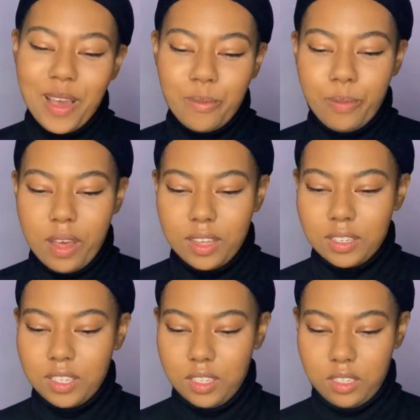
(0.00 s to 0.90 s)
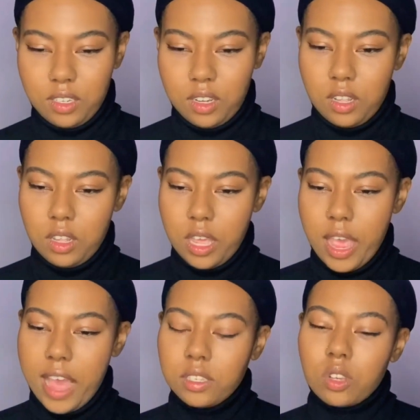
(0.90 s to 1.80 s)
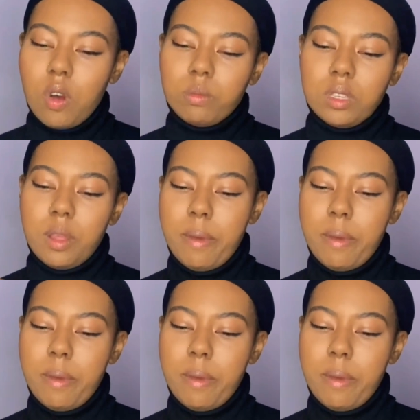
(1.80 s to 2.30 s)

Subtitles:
But it has combs in the